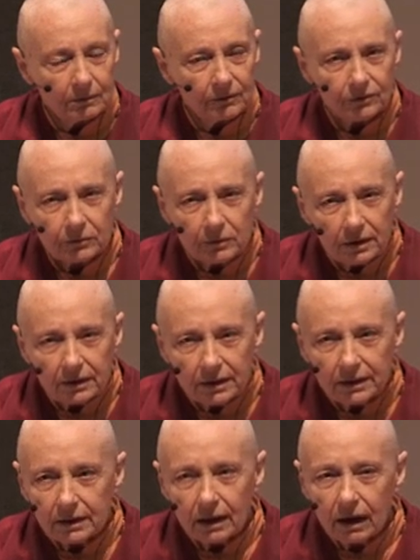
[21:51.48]
It's
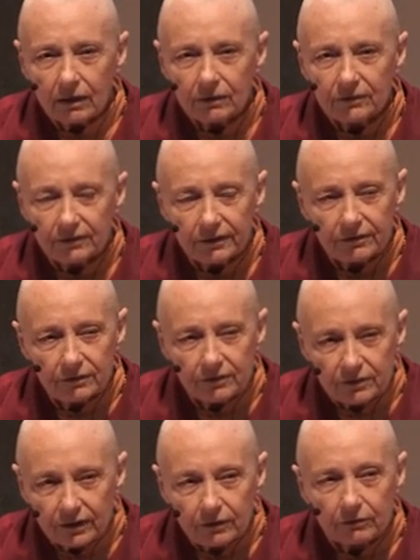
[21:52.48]
only our sense of
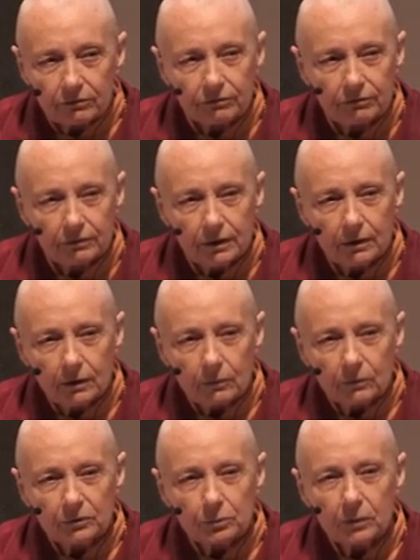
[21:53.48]
self
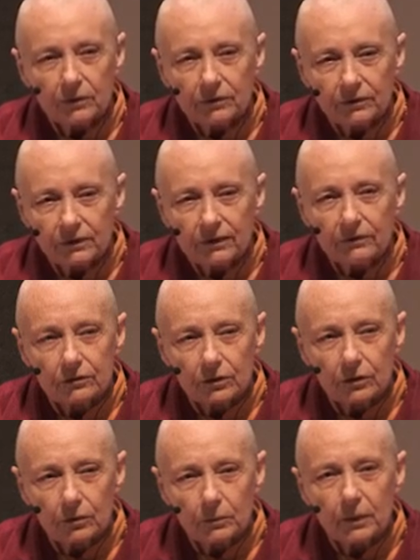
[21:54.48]
which wants things to
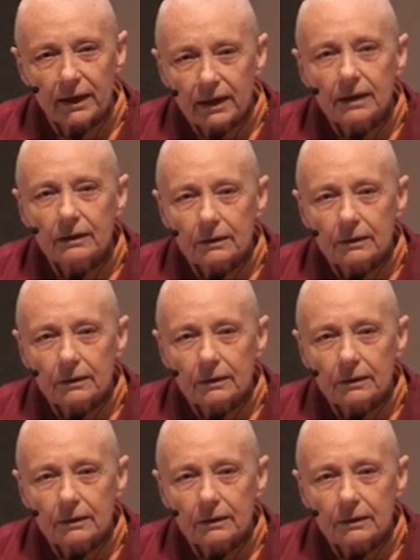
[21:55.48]
go the way